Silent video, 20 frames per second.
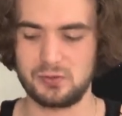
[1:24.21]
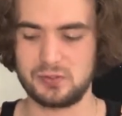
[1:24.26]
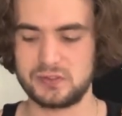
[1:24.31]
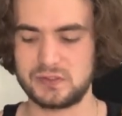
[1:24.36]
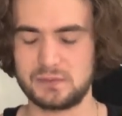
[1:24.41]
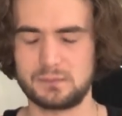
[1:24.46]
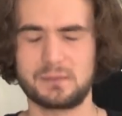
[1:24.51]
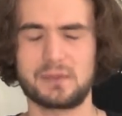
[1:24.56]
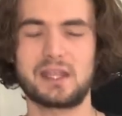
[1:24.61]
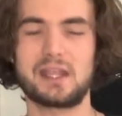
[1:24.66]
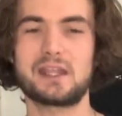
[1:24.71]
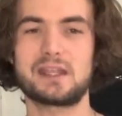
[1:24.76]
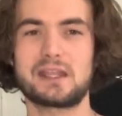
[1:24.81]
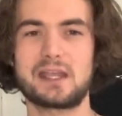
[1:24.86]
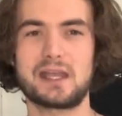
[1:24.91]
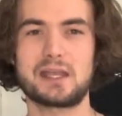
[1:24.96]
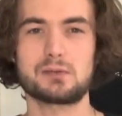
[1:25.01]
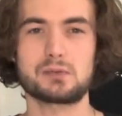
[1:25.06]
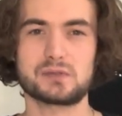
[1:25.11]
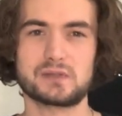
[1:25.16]
Some gay
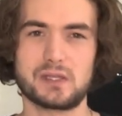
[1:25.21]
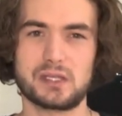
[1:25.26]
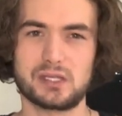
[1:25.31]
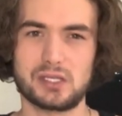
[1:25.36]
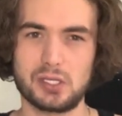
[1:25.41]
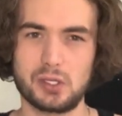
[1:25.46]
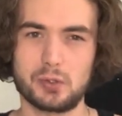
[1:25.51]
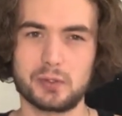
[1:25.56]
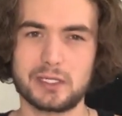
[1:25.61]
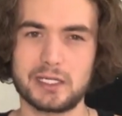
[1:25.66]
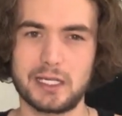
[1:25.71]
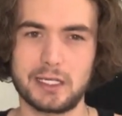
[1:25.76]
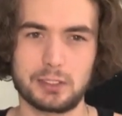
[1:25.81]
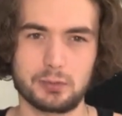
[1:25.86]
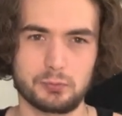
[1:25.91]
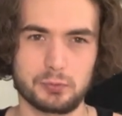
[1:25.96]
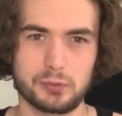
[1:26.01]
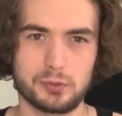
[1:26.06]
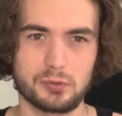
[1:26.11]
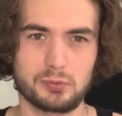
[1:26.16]
guy was like, yo, I got a
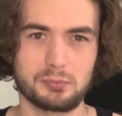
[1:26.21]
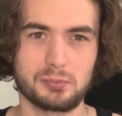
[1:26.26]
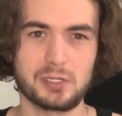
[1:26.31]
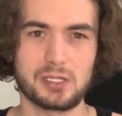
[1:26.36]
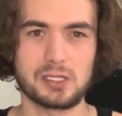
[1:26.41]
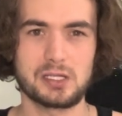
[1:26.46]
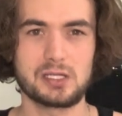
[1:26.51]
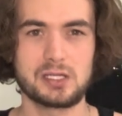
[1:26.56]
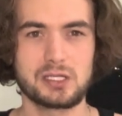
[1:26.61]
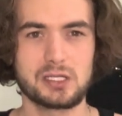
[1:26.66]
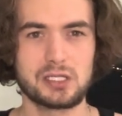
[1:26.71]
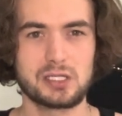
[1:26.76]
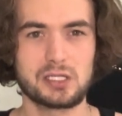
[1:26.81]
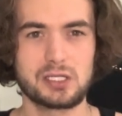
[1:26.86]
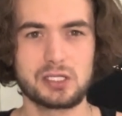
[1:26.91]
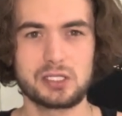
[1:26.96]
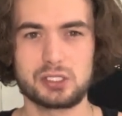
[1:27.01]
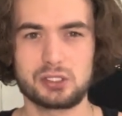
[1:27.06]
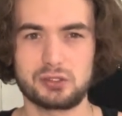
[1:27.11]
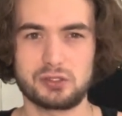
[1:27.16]
room,
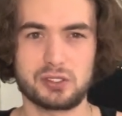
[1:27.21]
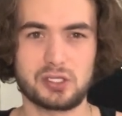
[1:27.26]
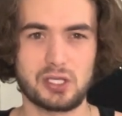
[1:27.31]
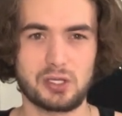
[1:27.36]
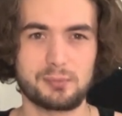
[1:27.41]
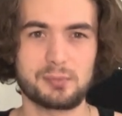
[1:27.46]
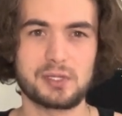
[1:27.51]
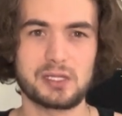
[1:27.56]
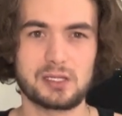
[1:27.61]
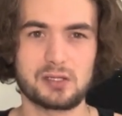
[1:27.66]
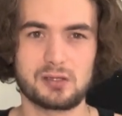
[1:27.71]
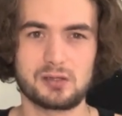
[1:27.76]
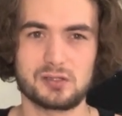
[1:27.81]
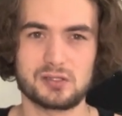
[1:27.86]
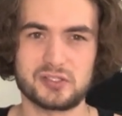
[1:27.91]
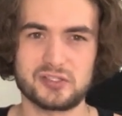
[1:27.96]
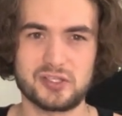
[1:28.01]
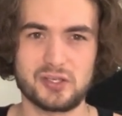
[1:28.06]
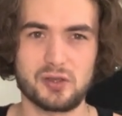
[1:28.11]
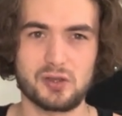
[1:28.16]
you can come here.
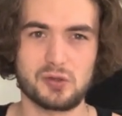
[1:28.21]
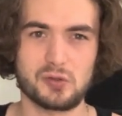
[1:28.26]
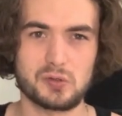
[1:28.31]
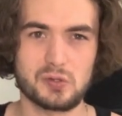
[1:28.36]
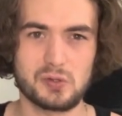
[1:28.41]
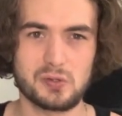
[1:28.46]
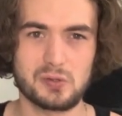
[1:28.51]
So